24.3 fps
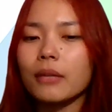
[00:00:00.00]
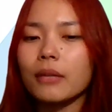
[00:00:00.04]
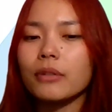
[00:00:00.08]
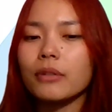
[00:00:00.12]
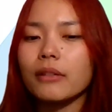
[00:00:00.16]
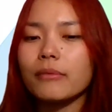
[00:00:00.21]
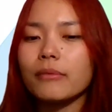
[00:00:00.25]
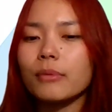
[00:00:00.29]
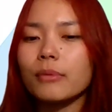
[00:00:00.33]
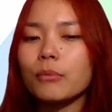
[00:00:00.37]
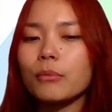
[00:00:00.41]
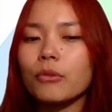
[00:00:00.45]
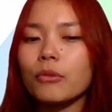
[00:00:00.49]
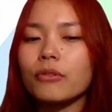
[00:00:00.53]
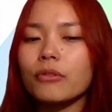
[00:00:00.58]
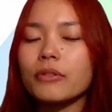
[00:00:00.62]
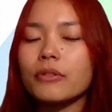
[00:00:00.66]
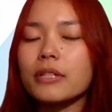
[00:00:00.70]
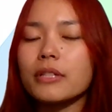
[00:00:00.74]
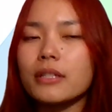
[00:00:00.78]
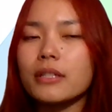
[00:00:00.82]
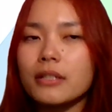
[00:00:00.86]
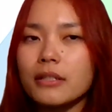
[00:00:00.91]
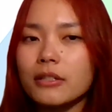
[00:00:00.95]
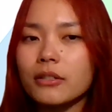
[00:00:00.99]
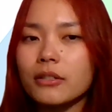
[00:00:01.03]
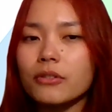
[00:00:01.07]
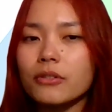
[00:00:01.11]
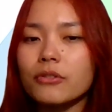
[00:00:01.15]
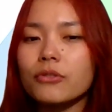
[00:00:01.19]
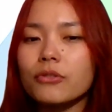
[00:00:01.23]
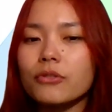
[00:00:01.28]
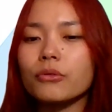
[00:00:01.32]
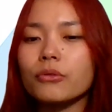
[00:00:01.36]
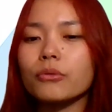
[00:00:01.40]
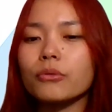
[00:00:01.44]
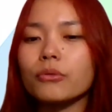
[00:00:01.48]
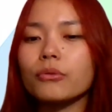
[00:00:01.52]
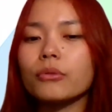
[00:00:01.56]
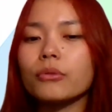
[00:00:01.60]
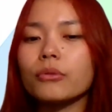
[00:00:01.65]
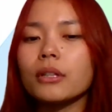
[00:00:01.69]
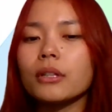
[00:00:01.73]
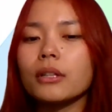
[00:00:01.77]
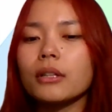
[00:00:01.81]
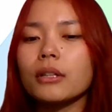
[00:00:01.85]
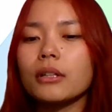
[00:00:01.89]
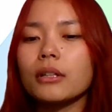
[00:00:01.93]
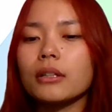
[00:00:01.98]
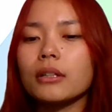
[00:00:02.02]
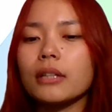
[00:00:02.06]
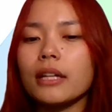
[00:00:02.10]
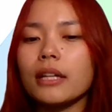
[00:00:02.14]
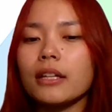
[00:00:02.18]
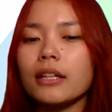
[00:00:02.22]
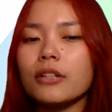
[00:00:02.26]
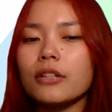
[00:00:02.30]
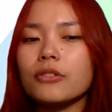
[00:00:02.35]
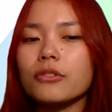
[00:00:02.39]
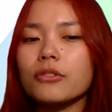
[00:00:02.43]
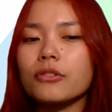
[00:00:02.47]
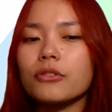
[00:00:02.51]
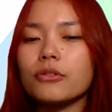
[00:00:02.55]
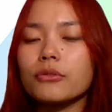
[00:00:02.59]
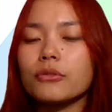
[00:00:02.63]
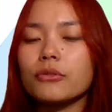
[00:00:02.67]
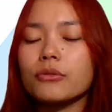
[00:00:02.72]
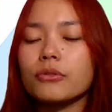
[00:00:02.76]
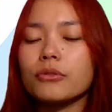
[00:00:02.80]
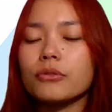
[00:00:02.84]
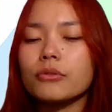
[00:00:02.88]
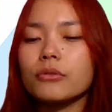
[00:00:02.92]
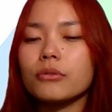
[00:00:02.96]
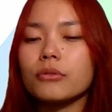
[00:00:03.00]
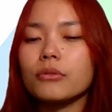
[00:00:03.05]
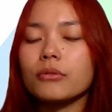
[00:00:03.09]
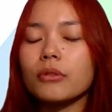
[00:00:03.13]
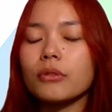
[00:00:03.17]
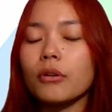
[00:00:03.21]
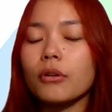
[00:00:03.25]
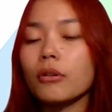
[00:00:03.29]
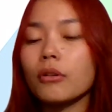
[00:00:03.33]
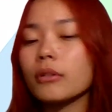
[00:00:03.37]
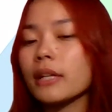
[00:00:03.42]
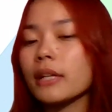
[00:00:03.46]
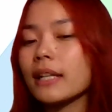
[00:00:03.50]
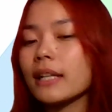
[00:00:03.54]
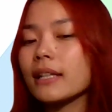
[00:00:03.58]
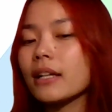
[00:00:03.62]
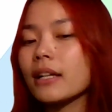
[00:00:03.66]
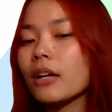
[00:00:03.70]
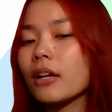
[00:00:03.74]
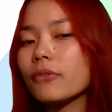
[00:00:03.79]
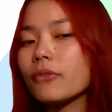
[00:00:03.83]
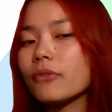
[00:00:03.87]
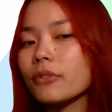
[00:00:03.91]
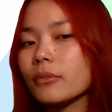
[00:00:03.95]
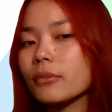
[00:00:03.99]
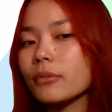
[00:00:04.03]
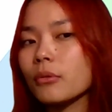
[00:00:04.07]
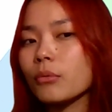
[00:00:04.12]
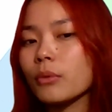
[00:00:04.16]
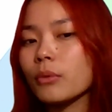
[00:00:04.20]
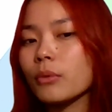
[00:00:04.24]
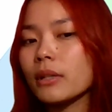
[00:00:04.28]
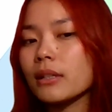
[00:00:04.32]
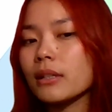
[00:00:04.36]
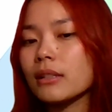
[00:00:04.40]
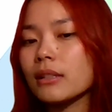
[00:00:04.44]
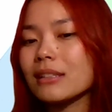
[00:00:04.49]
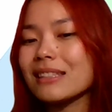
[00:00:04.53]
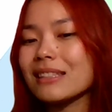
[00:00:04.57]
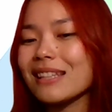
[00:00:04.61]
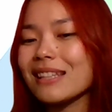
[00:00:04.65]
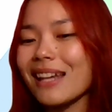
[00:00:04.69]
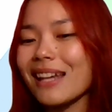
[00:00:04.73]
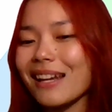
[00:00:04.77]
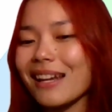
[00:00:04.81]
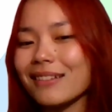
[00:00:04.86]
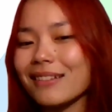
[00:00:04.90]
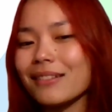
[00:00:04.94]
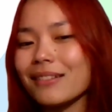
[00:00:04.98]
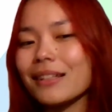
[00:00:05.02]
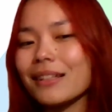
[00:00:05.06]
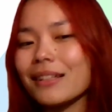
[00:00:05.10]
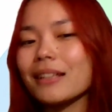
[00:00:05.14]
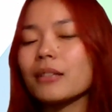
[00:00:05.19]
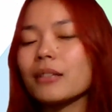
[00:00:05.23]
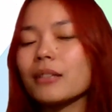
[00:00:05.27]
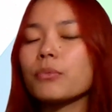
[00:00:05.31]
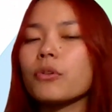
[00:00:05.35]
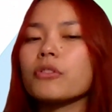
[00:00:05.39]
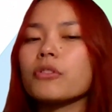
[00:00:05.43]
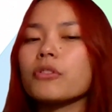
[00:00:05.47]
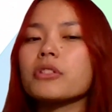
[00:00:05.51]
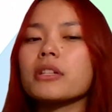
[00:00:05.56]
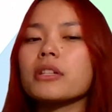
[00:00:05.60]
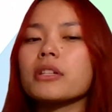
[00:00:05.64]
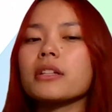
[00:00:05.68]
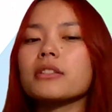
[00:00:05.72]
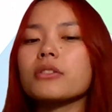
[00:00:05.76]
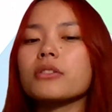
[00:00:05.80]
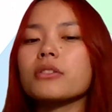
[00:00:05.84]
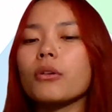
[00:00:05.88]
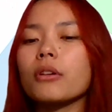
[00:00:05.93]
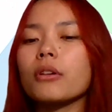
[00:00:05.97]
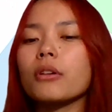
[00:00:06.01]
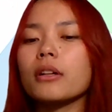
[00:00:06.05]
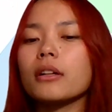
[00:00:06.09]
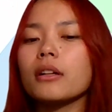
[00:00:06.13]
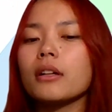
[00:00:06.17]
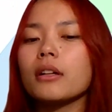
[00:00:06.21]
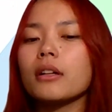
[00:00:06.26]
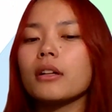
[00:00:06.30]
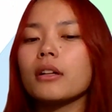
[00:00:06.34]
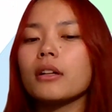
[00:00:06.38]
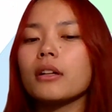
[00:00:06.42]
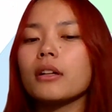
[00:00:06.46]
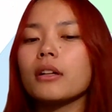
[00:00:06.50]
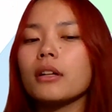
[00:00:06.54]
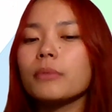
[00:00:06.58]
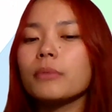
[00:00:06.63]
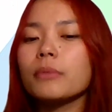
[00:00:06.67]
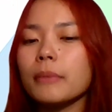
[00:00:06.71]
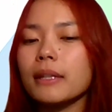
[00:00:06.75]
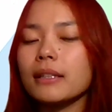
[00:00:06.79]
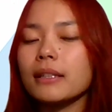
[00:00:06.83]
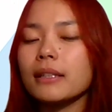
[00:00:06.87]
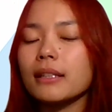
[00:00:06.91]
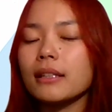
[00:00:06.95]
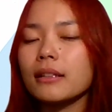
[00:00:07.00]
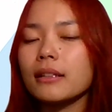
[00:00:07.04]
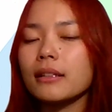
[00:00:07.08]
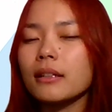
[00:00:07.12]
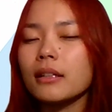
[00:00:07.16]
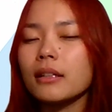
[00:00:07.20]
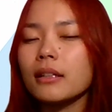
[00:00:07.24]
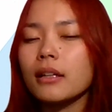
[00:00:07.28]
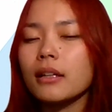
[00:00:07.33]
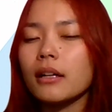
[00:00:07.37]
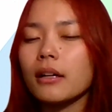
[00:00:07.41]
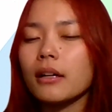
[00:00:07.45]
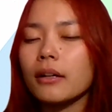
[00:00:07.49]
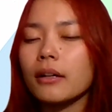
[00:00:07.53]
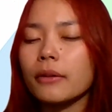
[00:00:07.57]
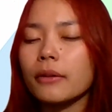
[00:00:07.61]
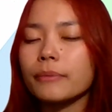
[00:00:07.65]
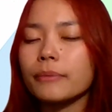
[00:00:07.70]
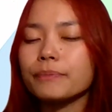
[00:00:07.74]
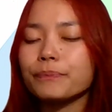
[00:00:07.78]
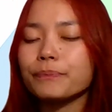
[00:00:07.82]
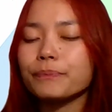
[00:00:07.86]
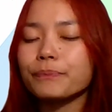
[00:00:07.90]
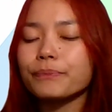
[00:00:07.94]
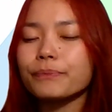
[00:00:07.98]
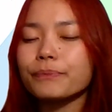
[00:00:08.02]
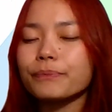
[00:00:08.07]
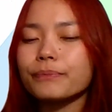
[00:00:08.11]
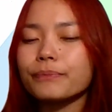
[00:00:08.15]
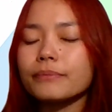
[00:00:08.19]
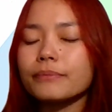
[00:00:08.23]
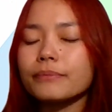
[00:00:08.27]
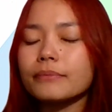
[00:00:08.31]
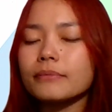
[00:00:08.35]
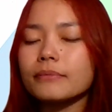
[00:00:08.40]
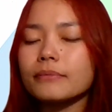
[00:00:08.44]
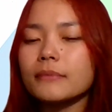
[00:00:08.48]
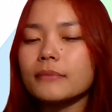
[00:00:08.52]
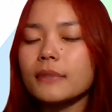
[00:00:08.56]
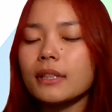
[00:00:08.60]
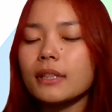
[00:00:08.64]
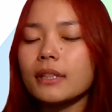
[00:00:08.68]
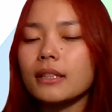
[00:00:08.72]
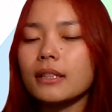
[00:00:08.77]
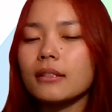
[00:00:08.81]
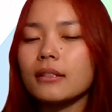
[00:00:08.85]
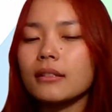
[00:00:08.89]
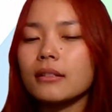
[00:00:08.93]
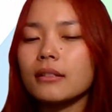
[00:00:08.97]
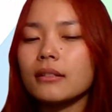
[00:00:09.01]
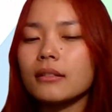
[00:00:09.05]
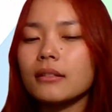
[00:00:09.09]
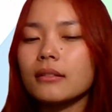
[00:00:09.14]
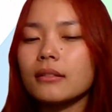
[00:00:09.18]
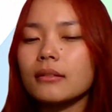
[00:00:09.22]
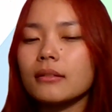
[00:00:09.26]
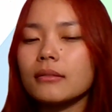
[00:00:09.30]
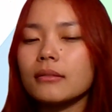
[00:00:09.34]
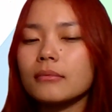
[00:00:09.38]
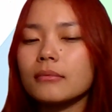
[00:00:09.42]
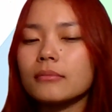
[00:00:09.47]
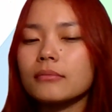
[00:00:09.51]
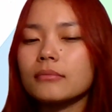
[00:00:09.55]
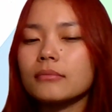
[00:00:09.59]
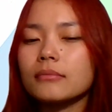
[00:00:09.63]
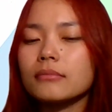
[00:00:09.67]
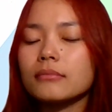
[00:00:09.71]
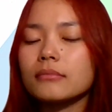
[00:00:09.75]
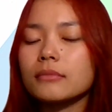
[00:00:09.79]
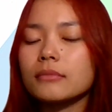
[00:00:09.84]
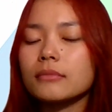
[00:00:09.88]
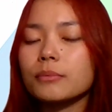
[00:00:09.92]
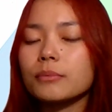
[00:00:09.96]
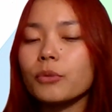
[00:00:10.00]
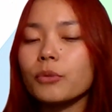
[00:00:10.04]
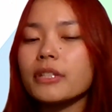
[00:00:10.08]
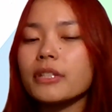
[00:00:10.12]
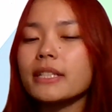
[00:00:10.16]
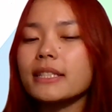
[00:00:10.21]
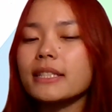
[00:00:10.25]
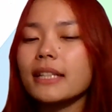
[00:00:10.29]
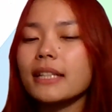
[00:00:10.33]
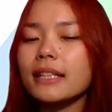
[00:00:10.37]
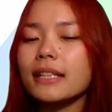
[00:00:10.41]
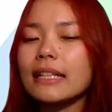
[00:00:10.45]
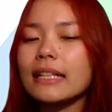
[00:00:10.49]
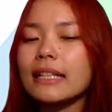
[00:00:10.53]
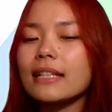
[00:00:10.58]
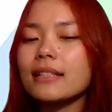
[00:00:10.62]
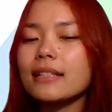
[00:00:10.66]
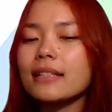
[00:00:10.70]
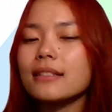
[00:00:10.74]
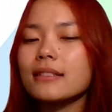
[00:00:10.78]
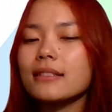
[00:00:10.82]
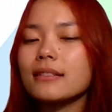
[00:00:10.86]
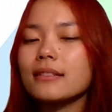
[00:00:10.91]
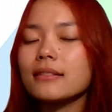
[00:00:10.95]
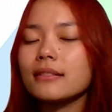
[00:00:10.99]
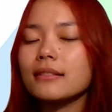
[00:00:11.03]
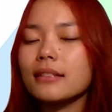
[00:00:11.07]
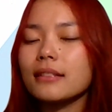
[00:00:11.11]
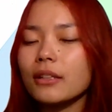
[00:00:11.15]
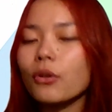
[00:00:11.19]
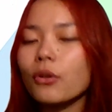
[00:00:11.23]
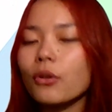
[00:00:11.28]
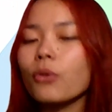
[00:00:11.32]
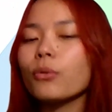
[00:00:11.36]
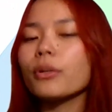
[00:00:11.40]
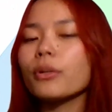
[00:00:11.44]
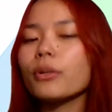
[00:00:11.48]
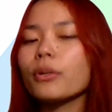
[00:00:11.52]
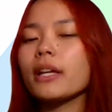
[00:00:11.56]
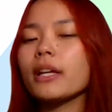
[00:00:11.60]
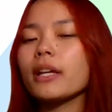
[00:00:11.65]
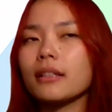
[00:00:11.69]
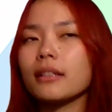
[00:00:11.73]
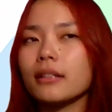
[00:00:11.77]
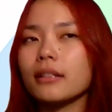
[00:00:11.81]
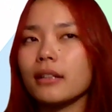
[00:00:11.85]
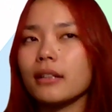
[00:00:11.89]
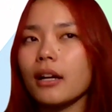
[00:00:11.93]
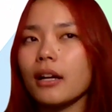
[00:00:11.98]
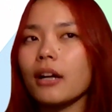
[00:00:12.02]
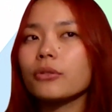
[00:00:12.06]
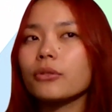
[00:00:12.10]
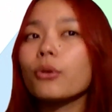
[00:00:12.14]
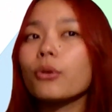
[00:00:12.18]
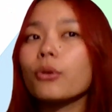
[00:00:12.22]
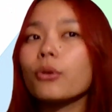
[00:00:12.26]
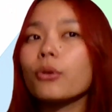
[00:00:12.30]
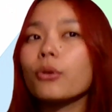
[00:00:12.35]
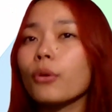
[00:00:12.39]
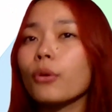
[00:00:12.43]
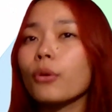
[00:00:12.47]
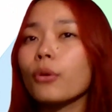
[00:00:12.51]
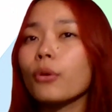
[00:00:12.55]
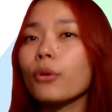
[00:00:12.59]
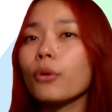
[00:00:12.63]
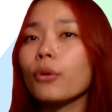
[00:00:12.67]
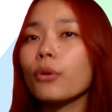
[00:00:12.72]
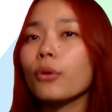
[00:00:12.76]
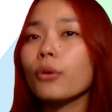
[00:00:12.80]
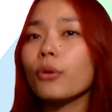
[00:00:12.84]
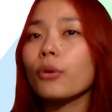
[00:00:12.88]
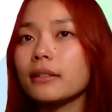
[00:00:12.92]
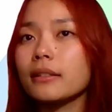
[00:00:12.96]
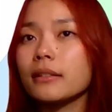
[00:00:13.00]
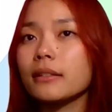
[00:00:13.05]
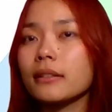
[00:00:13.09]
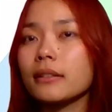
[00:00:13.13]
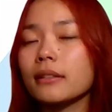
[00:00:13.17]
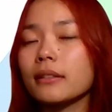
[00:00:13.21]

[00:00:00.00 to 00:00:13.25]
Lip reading: There would have been more resistance to getting introduced or getting comfortable with tech-related projects or implementing uh, projects that need coding, hardcore coding,